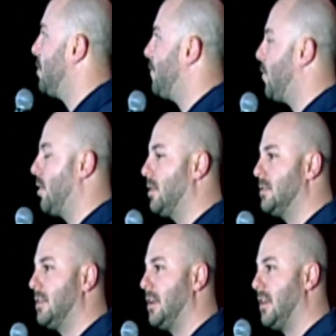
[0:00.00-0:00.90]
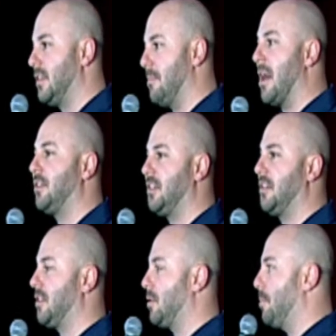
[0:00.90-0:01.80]
before, the mounting
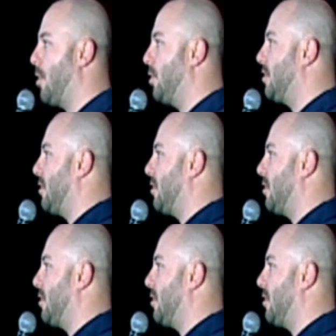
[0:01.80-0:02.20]
system components